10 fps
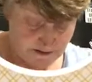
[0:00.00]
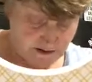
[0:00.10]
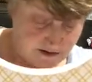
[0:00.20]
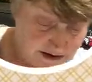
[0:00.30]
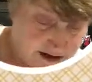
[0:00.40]

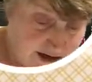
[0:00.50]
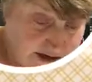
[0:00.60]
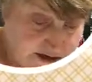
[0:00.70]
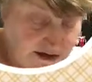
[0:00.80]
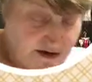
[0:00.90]

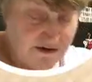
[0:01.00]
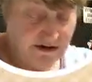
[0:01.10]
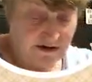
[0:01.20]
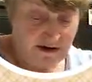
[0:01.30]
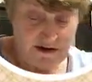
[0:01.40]
Okay, so
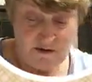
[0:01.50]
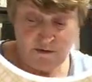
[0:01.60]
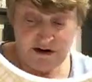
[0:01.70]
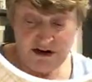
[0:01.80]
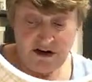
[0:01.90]

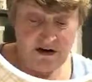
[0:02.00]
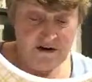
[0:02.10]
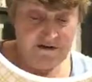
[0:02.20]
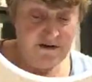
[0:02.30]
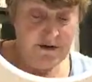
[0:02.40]

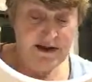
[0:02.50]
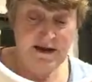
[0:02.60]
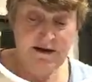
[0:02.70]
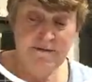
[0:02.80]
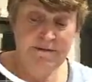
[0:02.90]
1.5 on
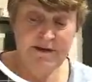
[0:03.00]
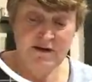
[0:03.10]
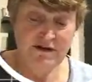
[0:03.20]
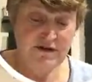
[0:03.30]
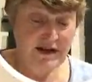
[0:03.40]
there.
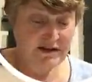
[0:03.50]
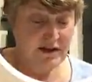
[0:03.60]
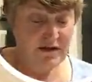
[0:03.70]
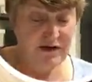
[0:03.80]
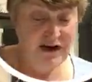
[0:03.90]
So that's
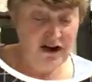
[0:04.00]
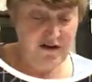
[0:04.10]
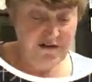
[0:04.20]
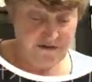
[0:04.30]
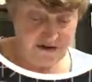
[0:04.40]

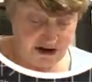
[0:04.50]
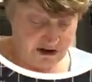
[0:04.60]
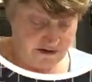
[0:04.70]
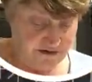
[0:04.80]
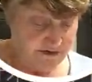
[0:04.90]
3.5,
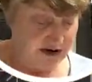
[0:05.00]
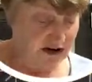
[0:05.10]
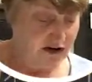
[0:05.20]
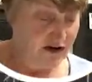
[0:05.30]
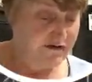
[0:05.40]
3.5,
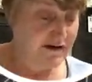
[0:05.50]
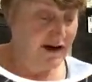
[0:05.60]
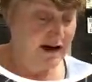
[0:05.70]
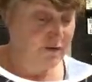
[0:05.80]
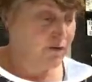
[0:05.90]

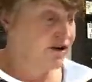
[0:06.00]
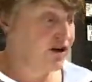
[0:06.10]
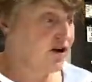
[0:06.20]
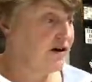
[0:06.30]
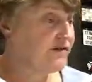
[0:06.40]
3.5, and
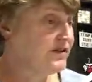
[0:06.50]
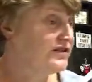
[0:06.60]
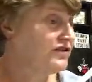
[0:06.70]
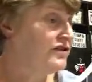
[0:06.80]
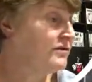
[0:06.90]
1.5 at the
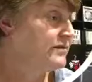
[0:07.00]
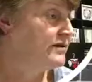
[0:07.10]
top.